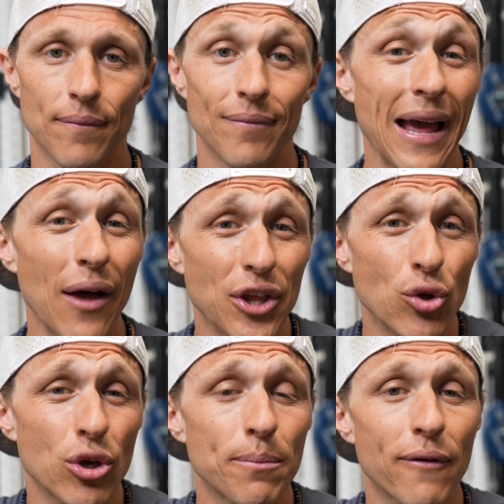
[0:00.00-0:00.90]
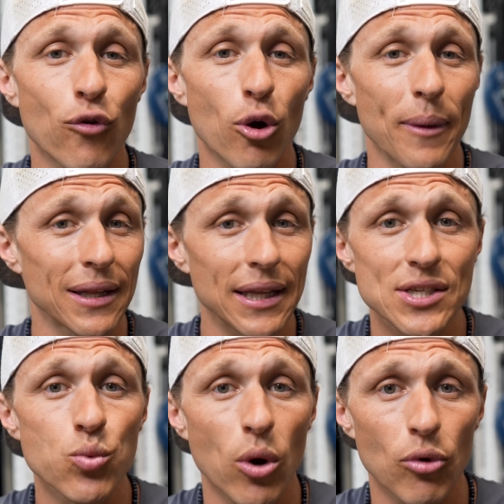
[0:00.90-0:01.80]
Now that you can perform at
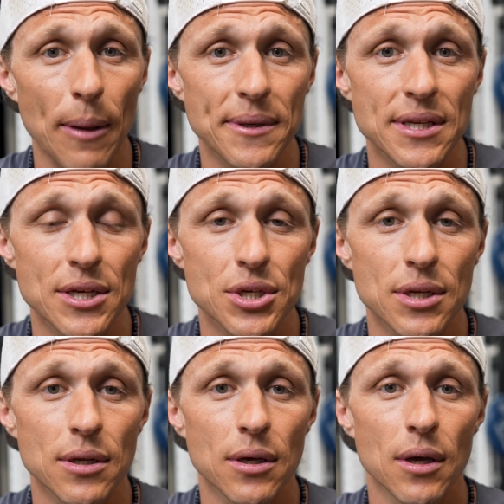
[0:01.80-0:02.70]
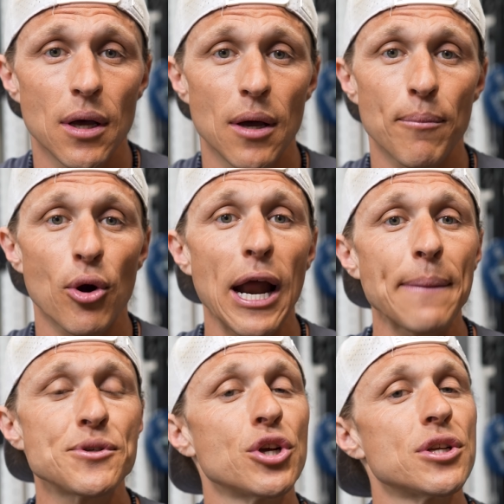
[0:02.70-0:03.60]
least one repetition,
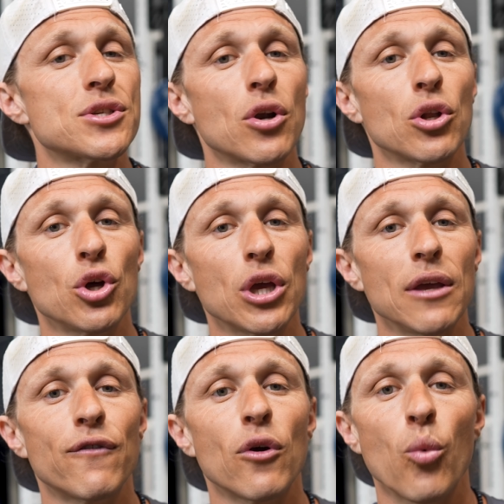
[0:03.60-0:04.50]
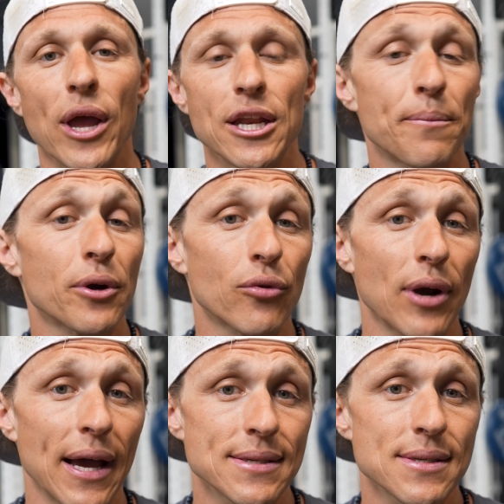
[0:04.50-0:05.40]
perhaps you're gonna start looking for a way to
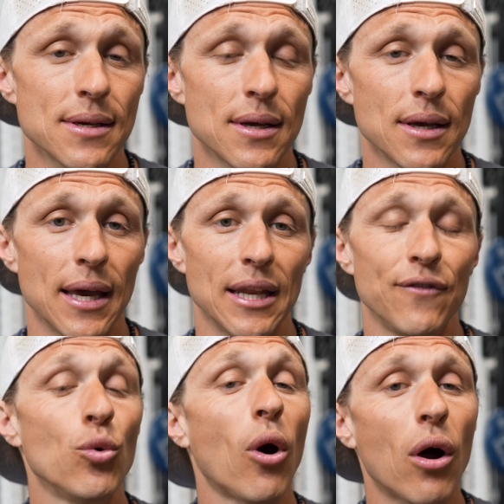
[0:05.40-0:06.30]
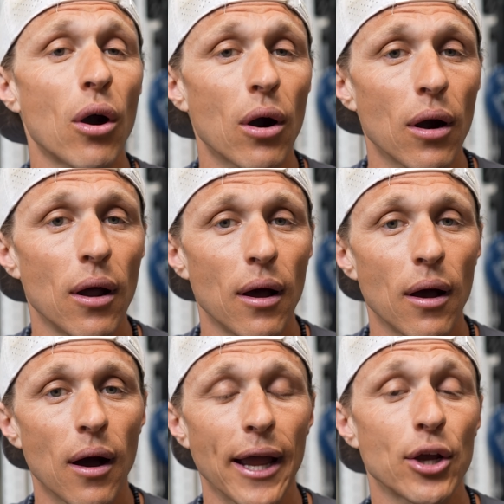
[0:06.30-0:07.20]
progress. And if you are,
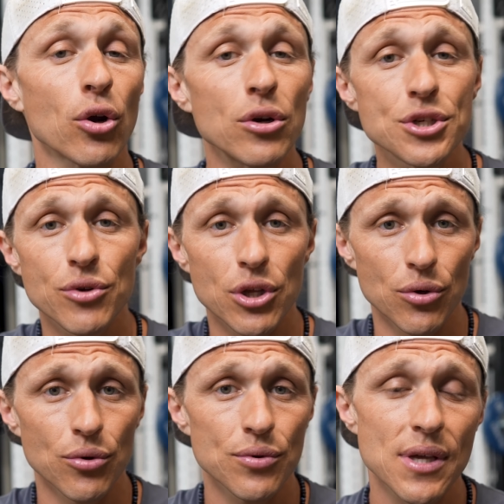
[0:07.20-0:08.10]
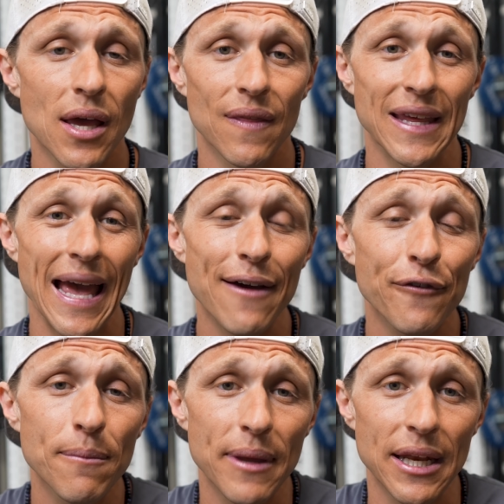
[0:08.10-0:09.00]
I encourage you to use the
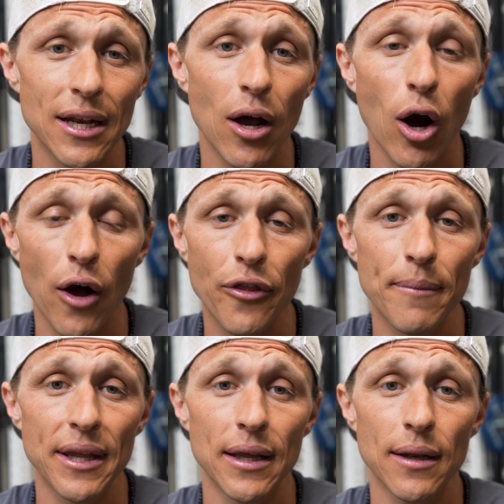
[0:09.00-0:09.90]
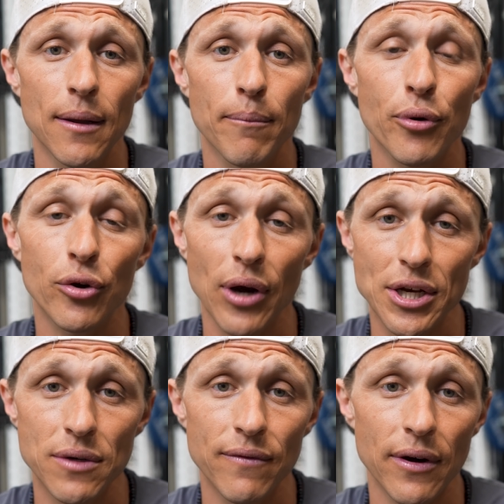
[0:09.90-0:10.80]
every minute on the minute progression